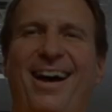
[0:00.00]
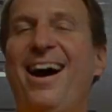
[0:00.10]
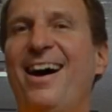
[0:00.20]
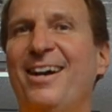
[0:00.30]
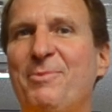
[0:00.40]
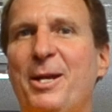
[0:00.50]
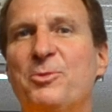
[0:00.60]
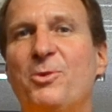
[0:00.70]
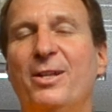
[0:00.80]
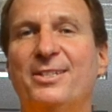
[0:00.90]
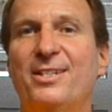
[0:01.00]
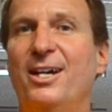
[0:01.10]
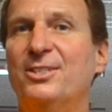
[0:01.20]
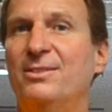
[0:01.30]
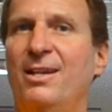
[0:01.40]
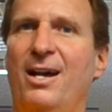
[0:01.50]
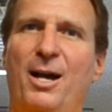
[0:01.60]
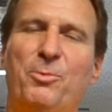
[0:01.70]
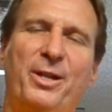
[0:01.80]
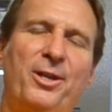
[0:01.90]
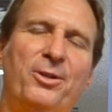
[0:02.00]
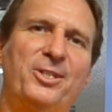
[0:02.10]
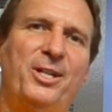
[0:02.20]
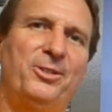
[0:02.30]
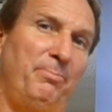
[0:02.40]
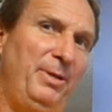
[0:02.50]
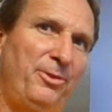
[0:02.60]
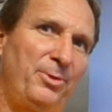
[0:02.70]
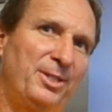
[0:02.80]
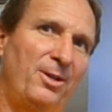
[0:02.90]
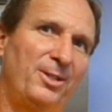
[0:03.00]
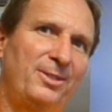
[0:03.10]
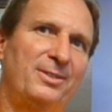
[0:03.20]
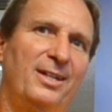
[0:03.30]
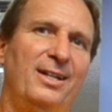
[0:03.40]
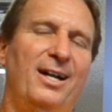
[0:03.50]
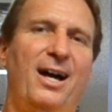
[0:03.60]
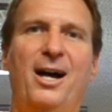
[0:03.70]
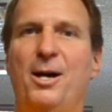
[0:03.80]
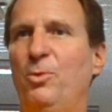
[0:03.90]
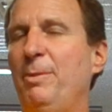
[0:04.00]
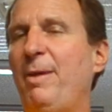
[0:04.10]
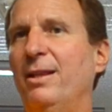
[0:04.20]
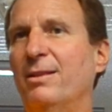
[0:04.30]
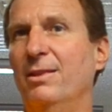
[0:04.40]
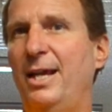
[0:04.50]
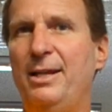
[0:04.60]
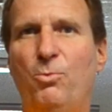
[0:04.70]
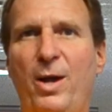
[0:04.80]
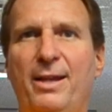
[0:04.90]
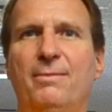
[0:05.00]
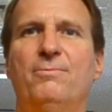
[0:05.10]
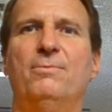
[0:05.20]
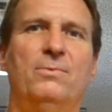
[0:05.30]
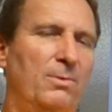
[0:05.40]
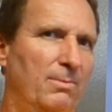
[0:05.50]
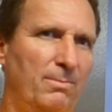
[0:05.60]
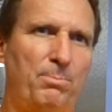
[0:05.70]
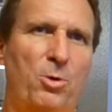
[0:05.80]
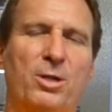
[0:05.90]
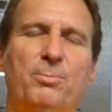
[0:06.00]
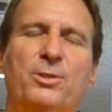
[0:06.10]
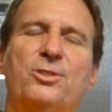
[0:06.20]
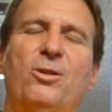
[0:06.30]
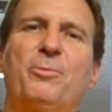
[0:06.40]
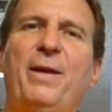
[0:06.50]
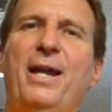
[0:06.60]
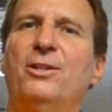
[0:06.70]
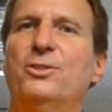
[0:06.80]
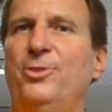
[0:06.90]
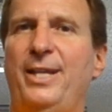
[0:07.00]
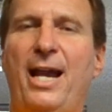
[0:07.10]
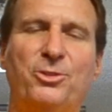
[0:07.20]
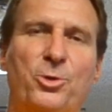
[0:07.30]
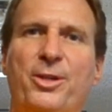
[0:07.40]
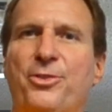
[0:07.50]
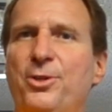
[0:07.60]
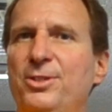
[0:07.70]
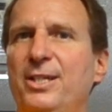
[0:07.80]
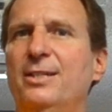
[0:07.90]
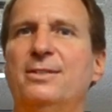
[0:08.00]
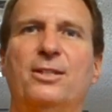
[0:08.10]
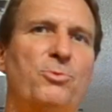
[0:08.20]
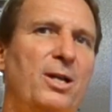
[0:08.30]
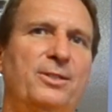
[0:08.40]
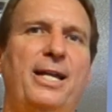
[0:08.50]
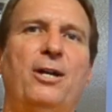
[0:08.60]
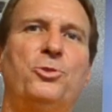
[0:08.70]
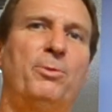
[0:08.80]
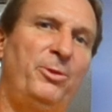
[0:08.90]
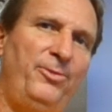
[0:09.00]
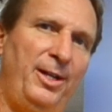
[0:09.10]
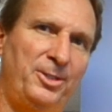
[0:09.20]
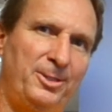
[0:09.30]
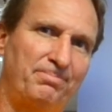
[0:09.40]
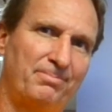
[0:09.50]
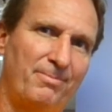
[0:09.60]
Hi, my name is Wally Stoss. I'm one of the owners here at P3 Solar. We make lightweight, portable solar panels for the outdoor enthusiast as well as the outdoor professional.